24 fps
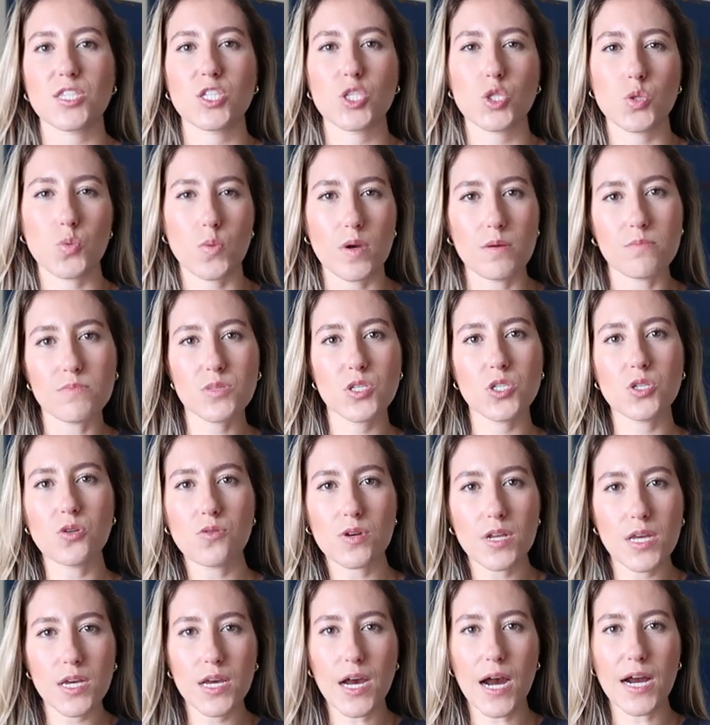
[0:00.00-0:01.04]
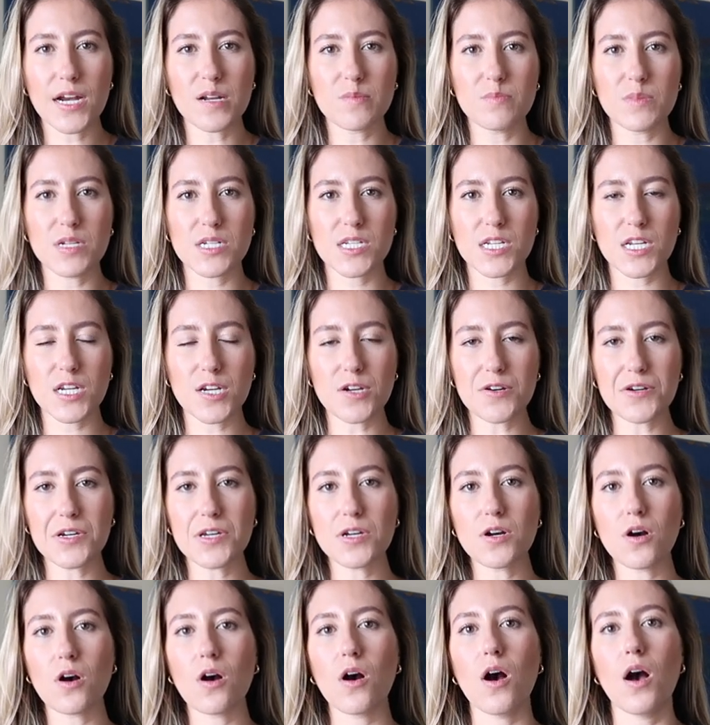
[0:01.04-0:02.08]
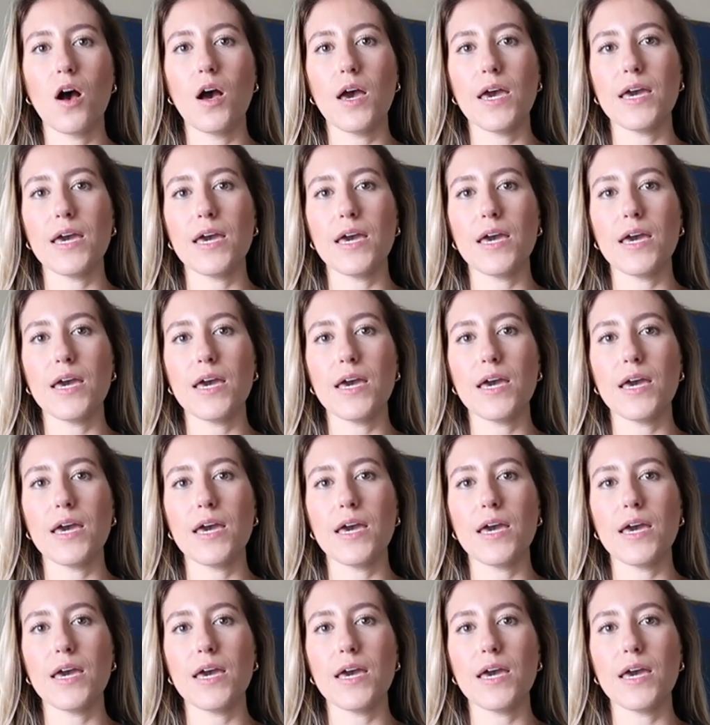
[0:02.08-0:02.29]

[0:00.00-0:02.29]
swimsuity kind of material.